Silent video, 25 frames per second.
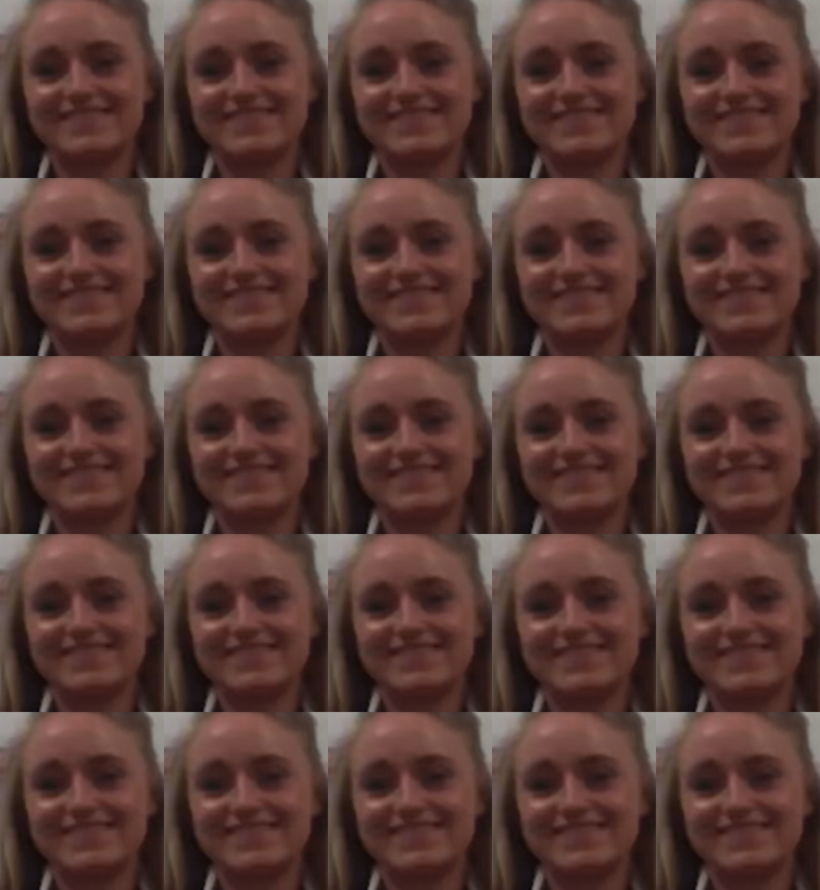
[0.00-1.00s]

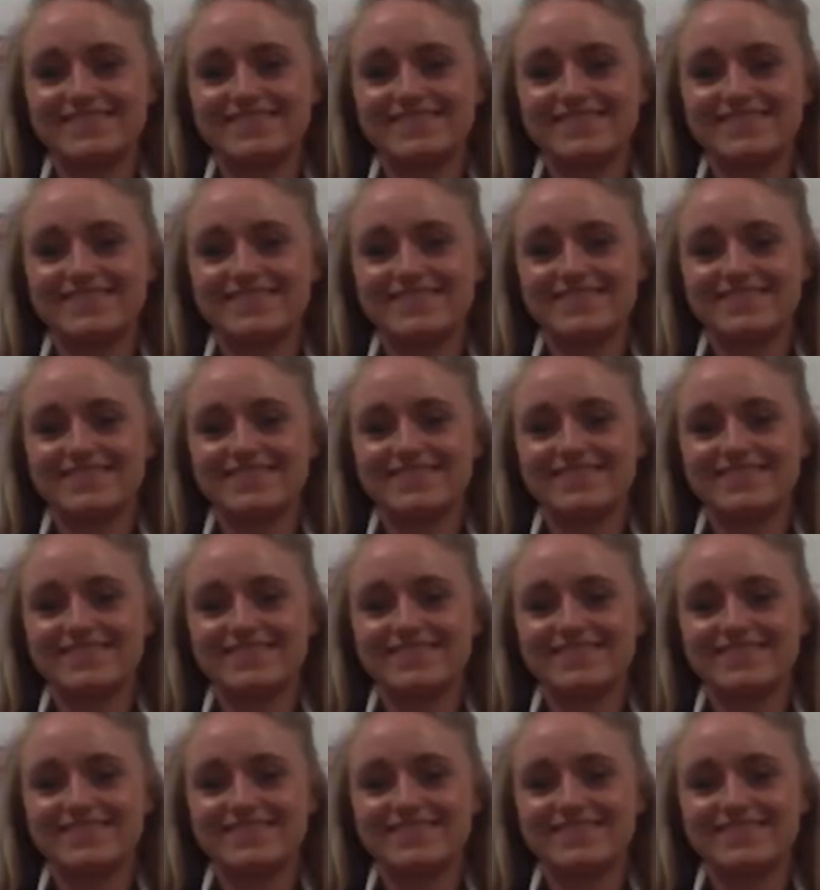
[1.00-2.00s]

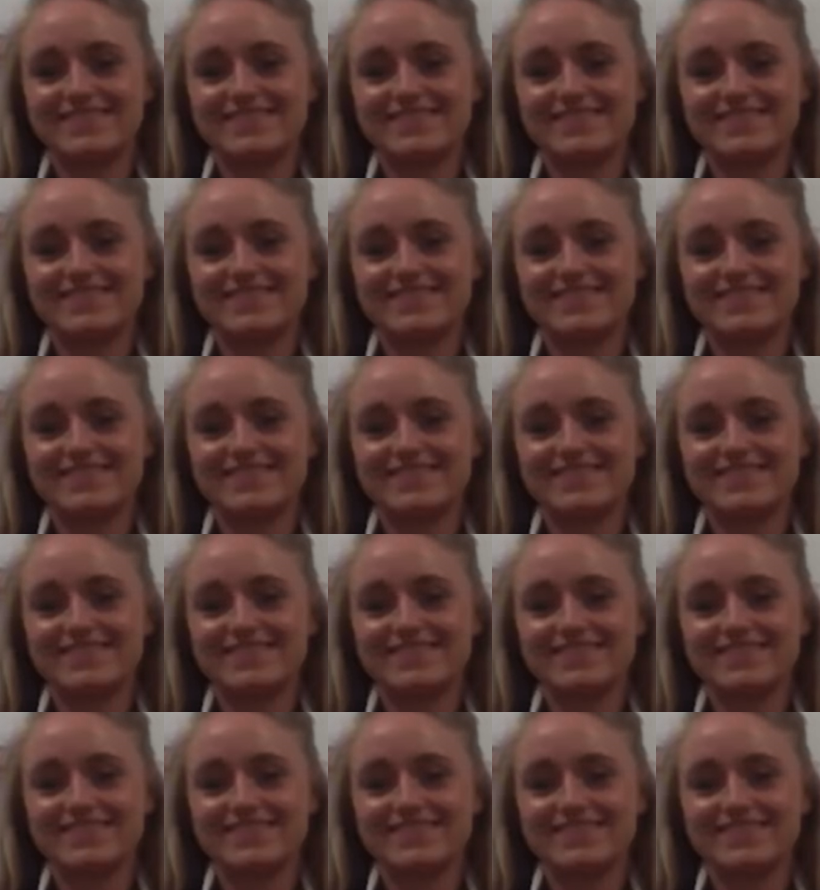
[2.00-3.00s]

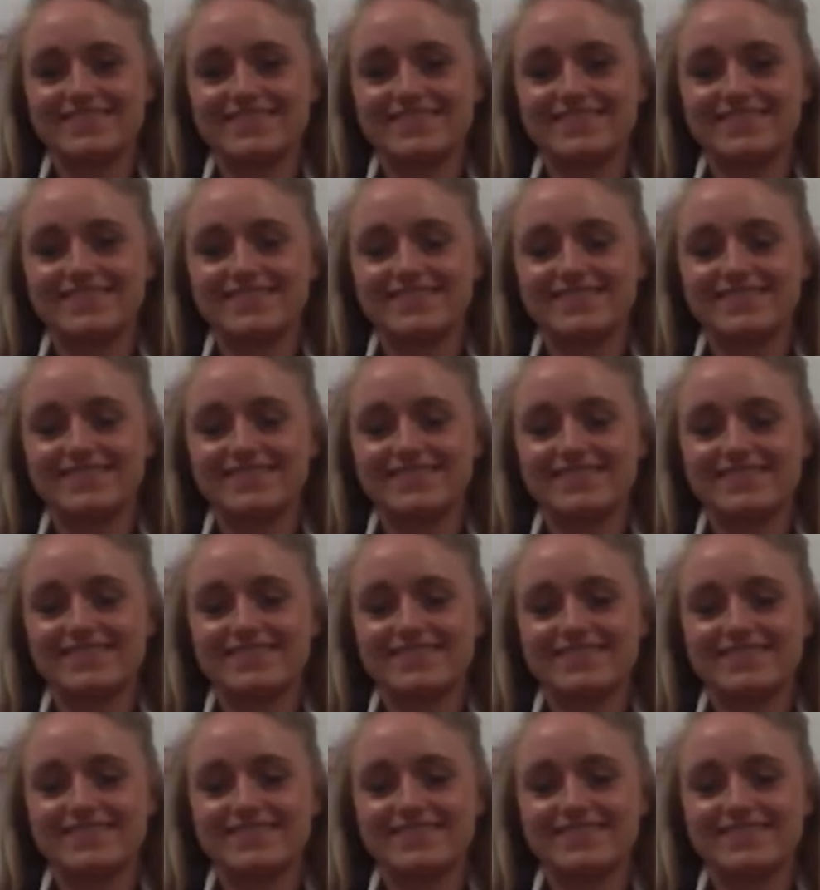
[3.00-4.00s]

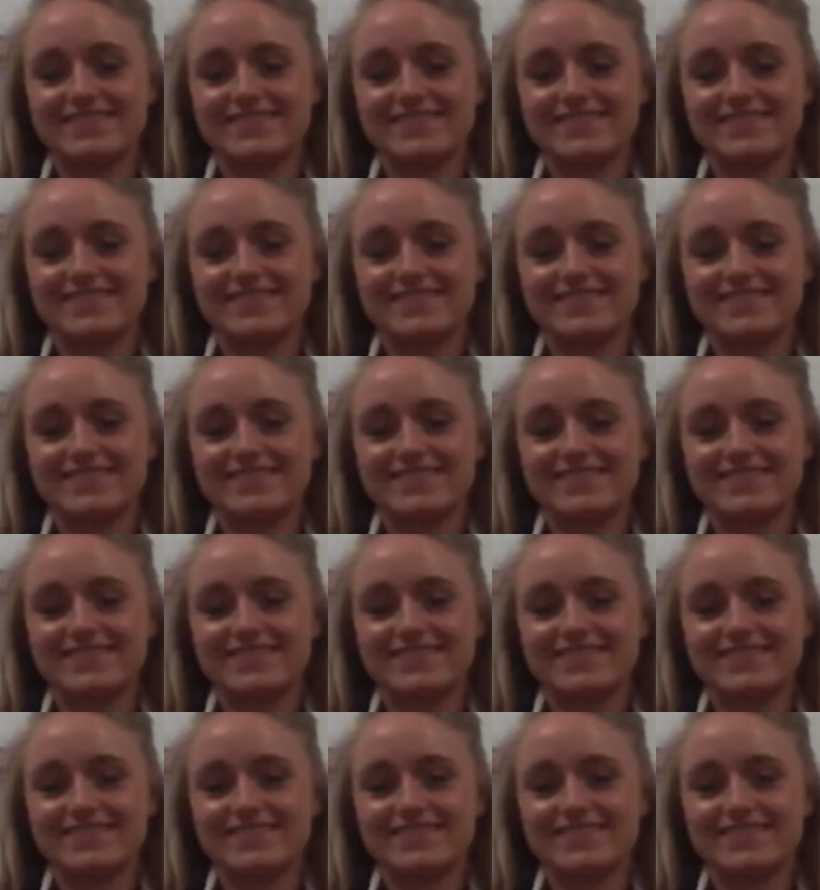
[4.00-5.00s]

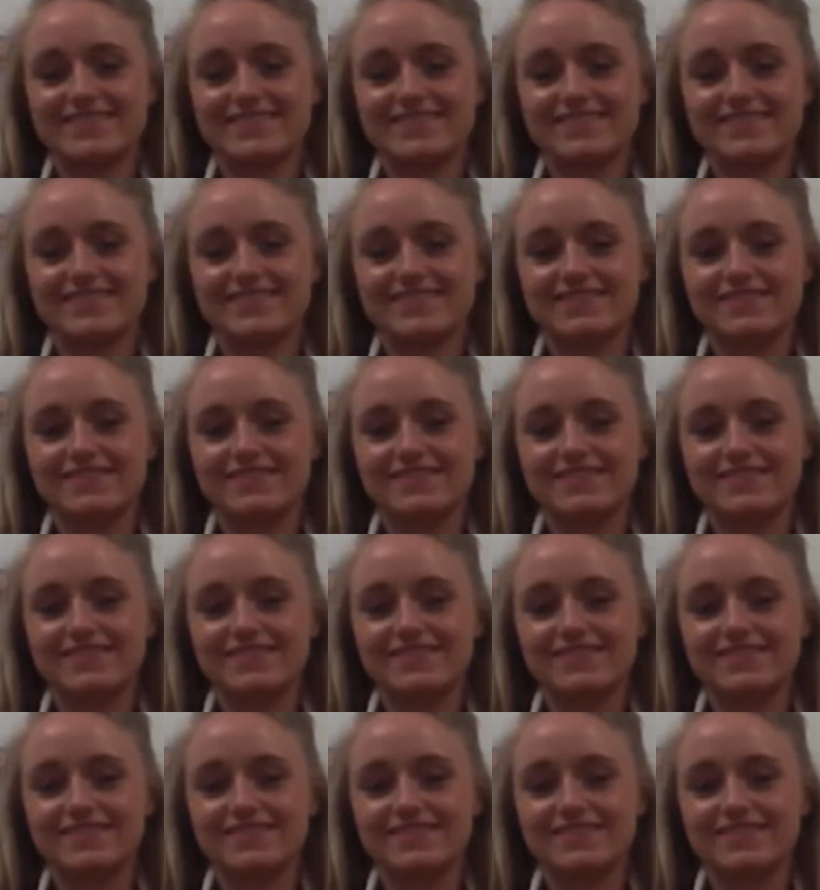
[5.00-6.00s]

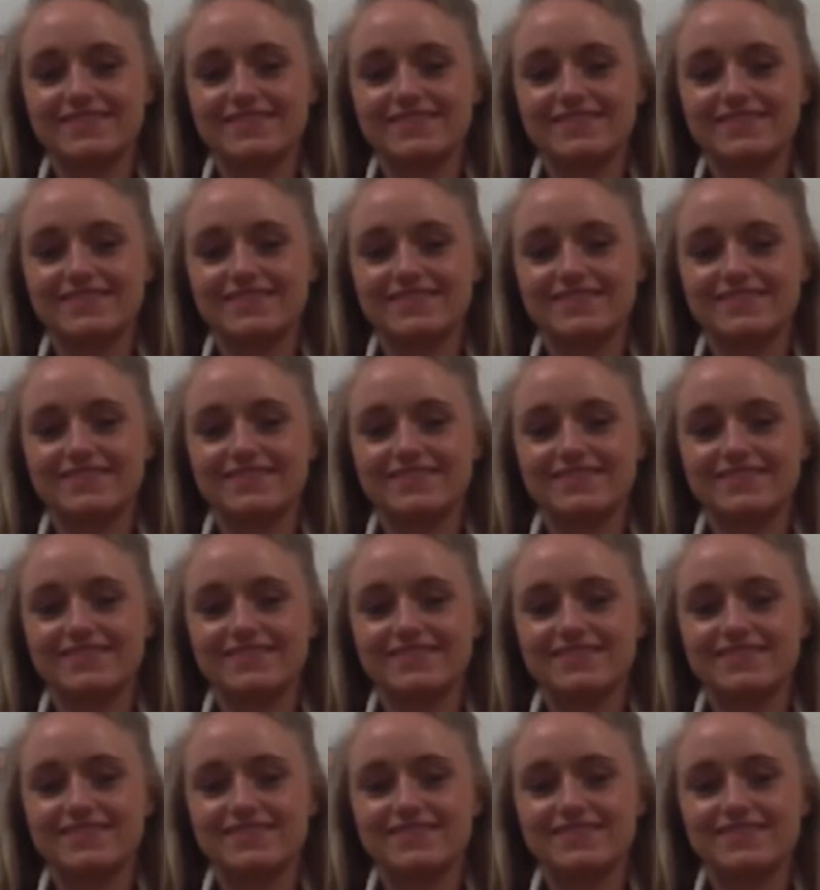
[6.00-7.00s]

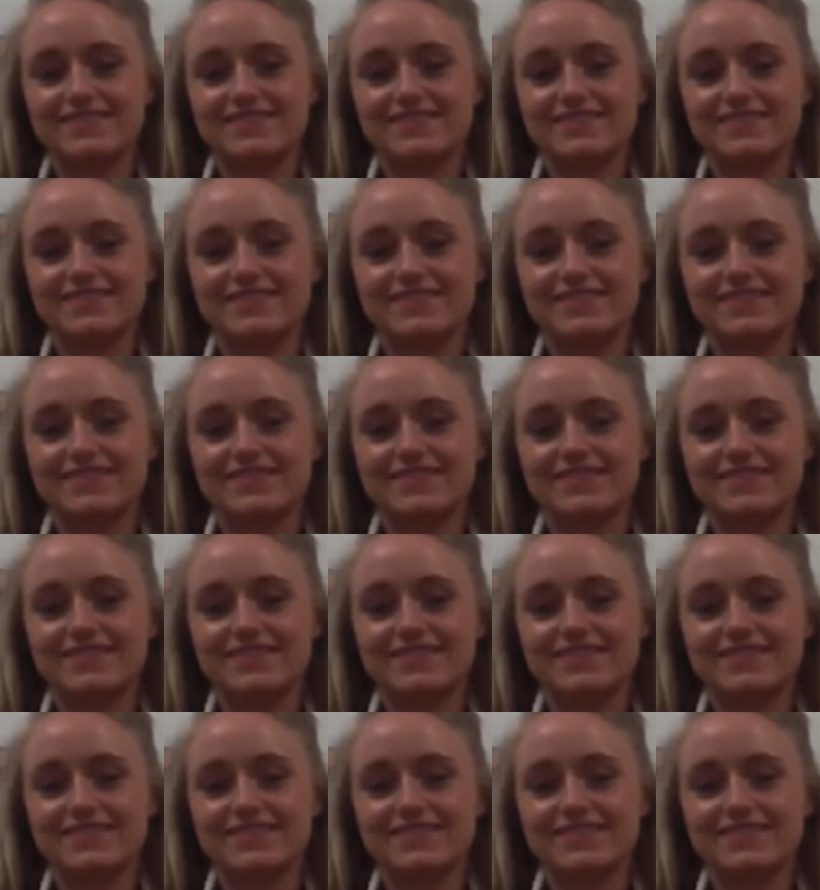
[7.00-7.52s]
This person isn't speaking.